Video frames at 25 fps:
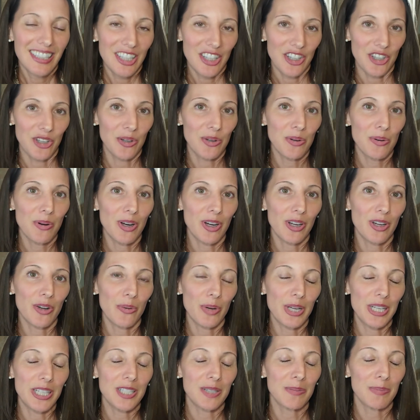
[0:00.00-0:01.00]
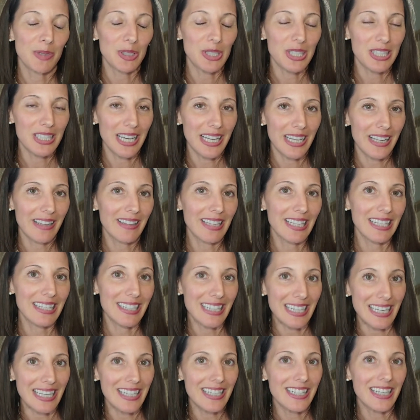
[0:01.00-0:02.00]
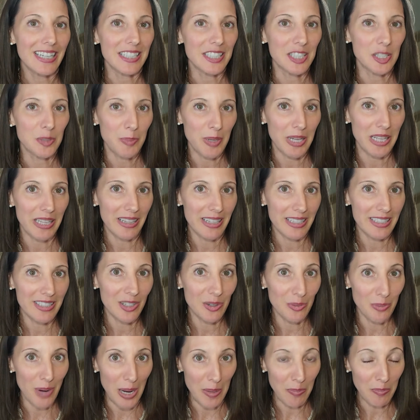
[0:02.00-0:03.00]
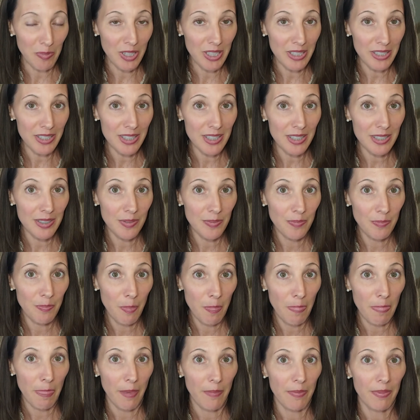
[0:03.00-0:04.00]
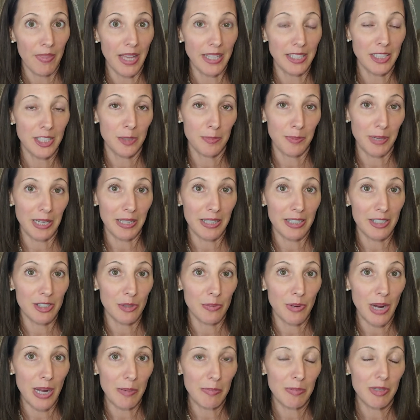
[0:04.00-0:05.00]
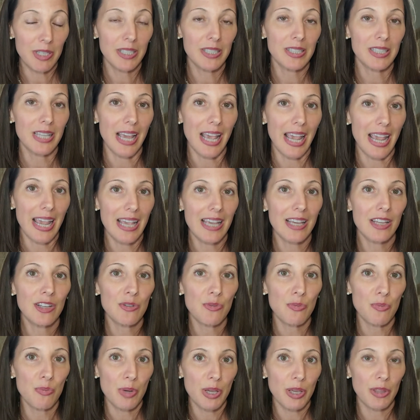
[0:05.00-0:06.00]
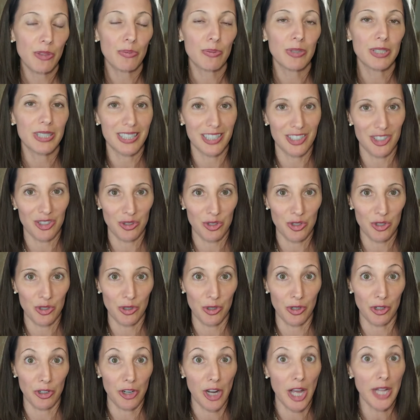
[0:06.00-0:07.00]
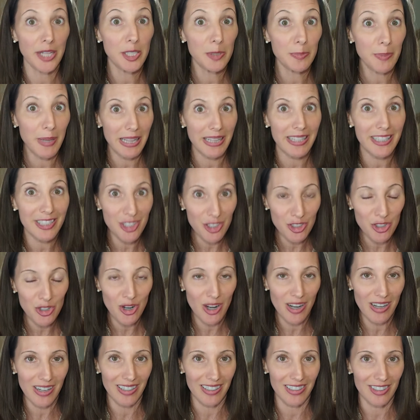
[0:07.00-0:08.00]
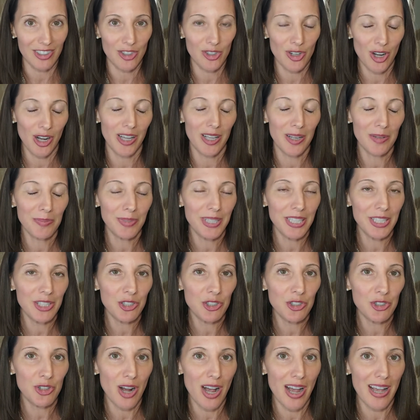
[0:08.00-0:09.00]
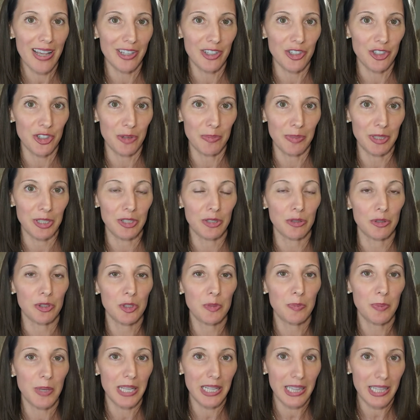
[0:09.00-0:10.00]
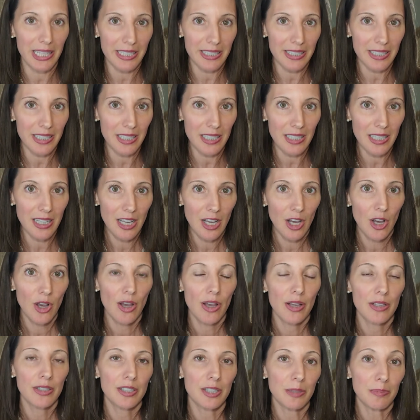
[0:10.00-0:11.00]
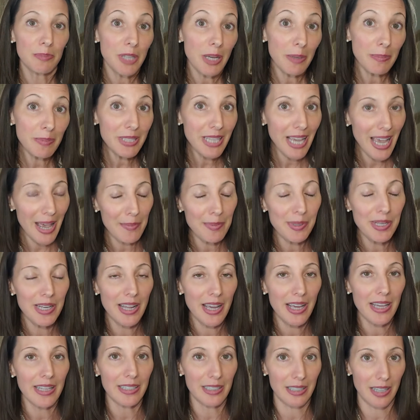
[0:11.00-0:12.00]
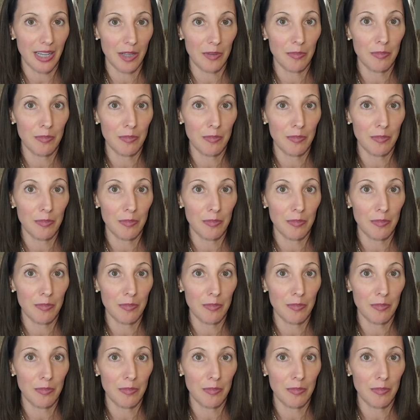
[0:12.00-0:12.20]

You are going to most likely need a Spätlese ripeness That's Spätlese ripeness and with residual sugar, not Spätlese Trocken. Trocken means dry in German. So Spätlese, sometimes Cabernet can